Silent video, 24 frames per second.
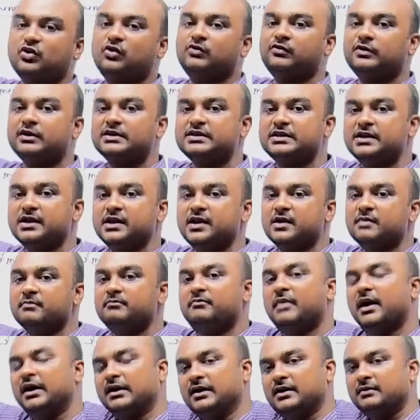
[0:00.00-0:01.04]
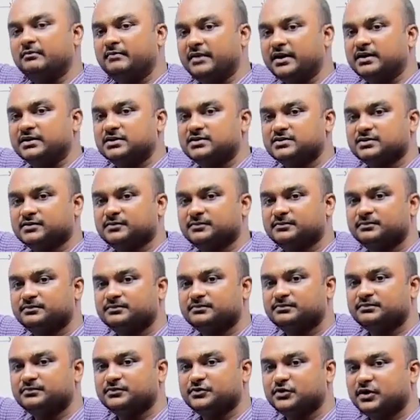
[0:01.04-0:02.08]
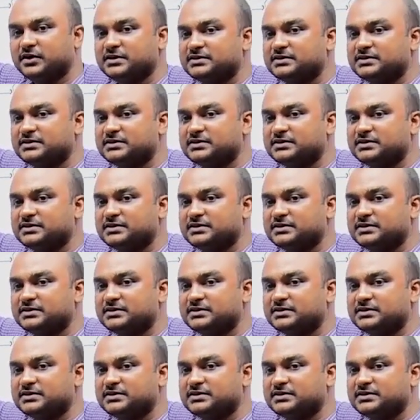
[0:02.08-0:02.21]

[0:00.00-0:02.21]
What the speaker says: over the parliament. You